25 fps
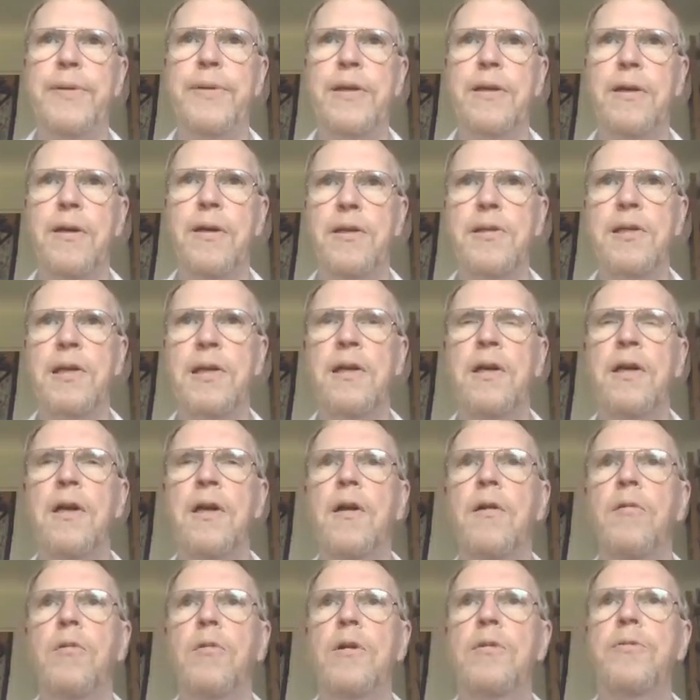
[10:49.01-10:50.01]
because
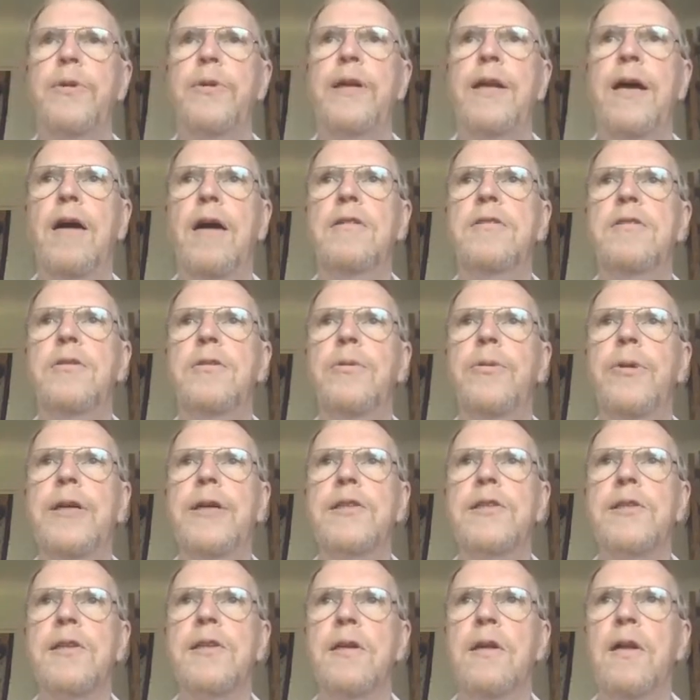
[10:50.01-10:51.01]
what we now do
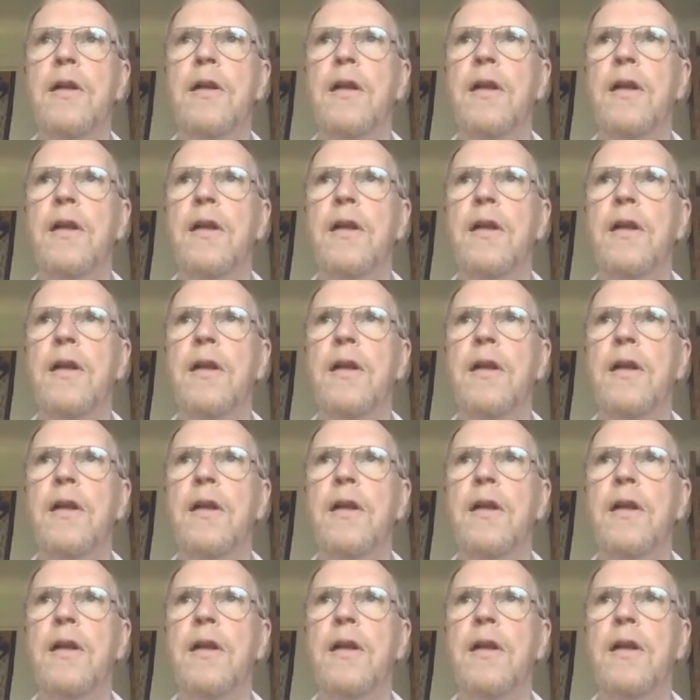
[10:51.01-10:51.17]
is